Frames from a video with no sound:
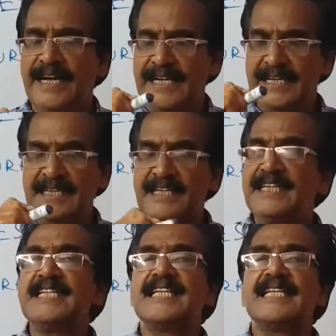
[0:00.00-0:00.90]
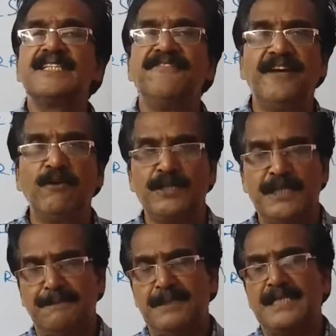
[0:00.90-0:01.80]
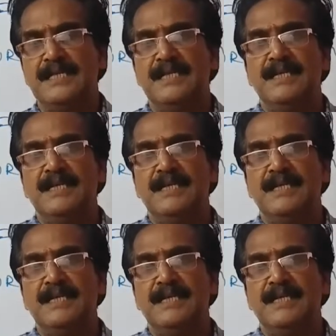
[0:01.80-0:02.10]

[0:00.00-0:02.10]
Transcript: and research fellowships.